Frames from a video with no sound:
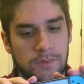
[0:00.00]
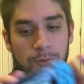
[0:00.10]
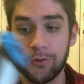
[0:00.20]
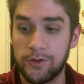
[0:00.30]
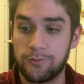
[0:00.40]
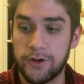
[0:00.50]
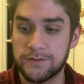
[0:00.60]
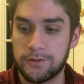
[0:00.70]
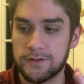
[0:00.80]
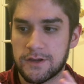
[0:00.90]
really
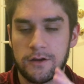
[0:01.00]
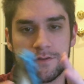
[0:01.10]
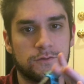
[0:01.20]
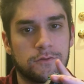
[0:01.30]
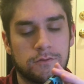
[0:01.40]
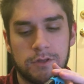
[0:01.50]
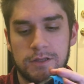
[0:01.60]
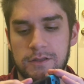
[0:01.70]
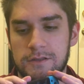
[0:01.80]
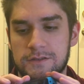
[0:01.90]
impressed with this console.
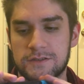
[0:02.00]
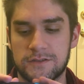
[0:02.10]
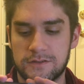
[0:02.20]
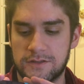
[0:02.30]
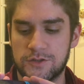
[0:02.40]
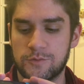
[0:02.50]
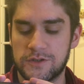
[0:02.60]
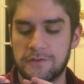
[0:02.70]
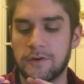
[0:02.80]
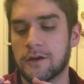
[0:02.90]
It's so
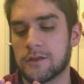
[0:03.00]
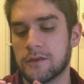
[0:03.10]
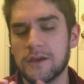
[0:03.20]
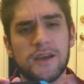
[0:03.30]
much fun.